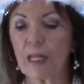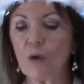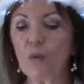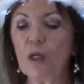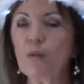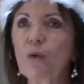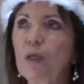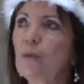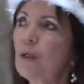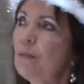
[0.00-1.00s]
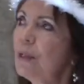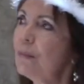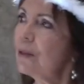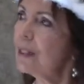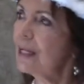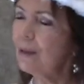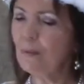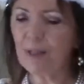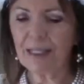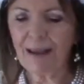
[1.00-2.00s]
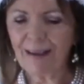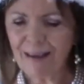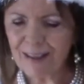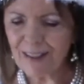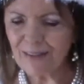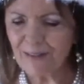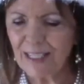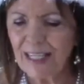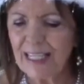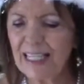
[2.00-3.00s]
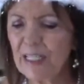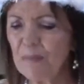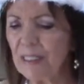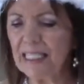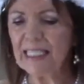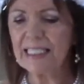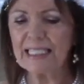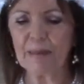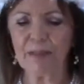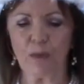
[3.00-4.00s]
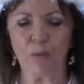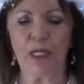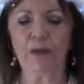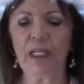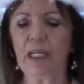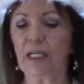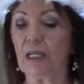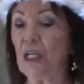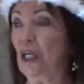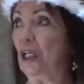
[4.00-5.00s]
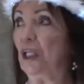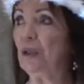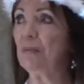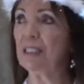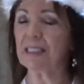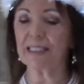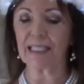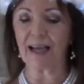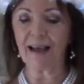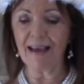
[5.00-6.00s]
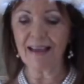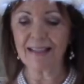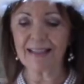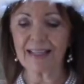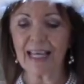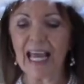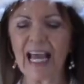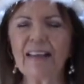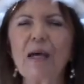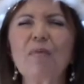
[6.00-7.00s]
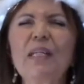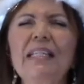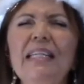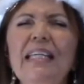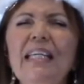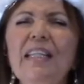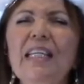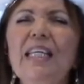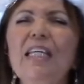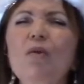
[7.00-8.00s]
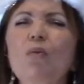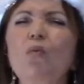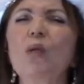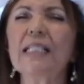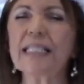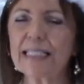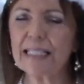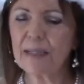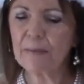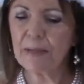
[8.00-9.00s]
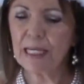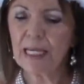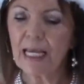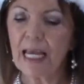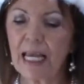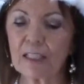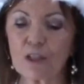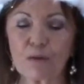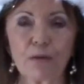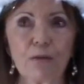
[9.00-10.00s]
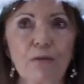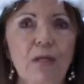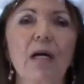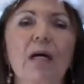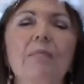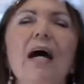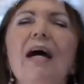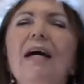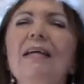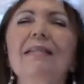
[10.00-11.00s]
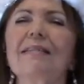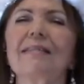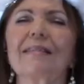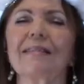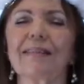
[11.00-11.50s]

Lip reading: When we remember that we are divine beings simply wearing a human disguise, and that beneath it wisdom and truth abides,